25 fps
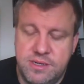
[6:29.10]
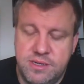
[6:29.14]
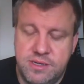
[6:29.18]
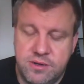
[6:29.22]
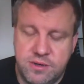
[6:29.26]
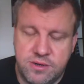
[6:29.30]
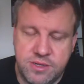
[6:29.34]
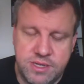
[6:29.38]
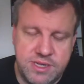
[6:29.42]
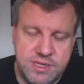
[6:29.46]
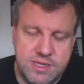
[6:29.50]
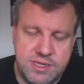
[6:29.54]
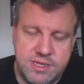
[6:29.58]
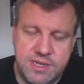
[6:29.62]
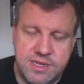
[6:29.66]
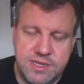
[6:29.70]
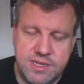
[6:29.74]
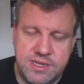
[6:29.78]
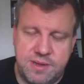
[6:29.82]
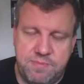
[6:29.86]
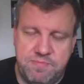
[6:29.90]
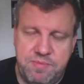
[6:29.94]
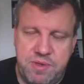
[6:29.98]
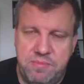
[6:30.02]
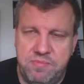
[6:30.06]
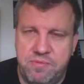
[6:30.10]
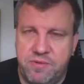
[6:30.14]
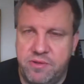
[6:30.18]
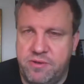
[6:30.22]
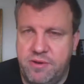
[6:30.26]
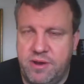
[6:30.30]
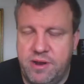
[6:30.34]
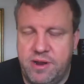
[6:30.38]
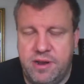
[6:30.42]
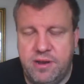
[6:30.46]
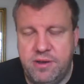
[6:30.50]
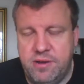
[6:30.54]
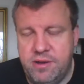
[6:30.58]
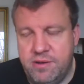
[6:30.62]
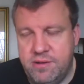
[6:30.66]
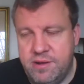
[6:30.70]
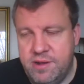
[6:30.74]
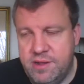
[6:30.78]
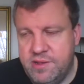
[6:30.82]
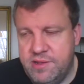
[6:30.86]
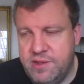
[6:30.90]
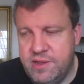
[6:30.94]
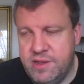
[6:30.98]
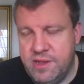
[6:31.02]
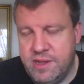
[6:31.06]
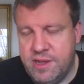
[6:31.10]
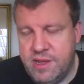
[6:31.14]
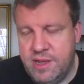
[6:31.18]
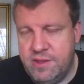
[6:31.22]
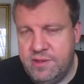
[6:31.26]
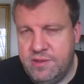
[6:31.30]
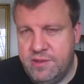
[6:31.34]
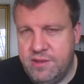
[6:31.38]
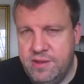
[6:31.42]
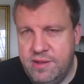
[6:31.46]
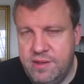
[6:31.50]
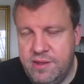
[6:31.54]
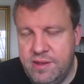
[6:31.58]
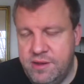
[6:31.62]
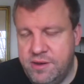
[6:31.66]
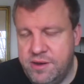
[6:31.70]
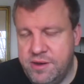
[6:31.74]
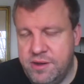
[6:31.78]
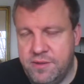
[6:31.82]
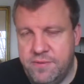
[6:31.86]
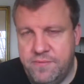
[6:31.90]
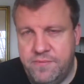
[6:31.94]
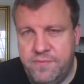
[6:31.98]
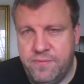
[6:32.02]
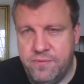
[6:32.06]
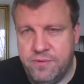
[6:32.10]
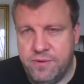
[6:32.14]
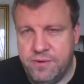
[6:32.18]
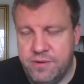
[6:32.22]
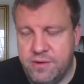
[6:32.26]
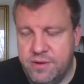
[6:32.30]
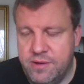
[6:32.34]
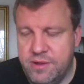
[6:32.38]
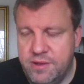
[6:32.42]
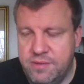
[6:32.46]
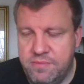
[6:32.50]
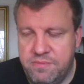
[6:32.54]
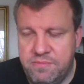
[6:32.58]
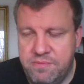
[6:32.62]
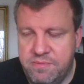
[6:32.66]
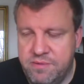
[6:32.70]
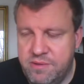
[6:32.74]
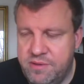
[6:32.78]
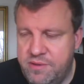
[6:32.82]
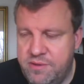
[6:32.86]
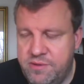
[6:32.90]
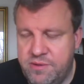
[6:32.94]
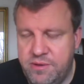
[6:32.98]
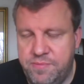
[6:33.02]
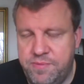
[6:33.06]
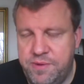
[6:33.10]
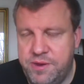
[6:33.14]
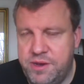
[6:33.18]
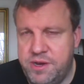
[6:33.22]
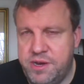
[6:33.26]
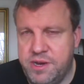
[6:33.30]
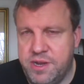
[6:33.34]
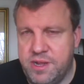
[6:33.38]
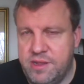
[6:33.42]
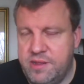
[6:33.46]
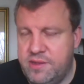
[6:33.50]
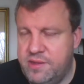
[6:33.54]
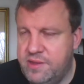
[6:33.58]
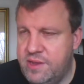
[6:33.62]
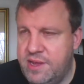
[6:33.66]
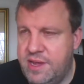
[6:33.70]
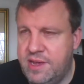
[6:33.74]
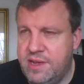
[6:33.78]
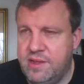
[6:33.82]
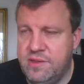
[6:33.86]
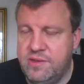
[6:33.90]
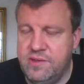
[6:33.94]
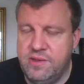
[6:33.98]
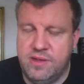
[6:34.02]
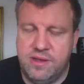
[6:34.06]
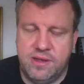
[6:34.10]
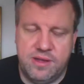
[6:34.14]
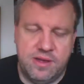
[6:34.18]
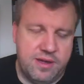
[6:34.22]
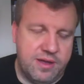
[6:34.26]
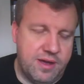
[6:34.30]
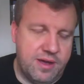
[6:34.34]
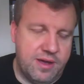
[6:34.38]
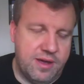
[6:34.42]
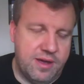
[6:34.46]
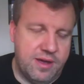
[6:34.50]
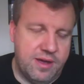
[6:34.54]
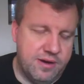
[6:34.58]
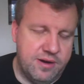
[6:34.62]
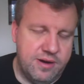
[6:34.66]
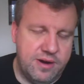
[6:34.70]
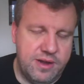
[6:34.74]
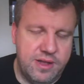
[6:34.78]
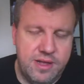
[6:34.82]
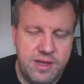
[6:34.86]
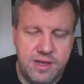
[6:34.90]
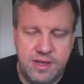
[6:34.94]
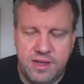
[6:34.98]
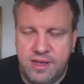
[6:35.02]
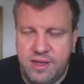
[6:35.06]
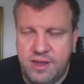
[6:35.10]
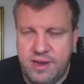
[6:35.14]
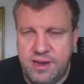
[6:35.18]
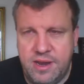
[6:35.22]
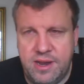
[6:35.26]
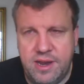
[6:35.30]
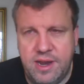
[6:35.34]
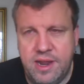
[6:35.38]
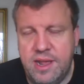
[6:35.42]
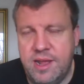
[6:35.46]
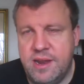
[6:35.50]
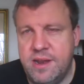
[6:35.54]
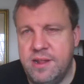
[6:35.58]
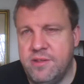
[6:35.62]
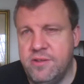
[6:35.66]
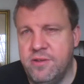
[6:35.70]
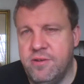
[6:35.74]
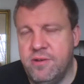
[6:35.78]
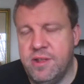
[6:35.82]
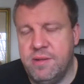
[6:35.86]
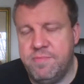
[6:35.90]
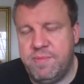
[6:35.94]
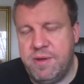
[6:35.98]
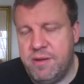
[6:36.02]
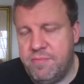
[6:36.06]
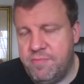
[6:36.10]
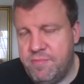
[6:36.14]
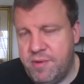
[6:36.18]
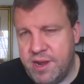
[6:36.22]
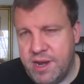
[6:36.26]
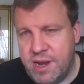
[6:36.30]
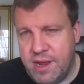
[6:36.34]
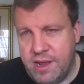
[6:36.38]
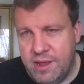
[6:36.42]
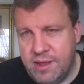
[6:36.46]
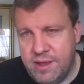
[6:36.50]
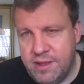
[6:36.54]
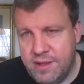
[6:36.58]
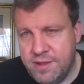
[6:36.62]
all these things that people try to turn us against each other for, stupid shit, sex, color, and in the end it's all about money.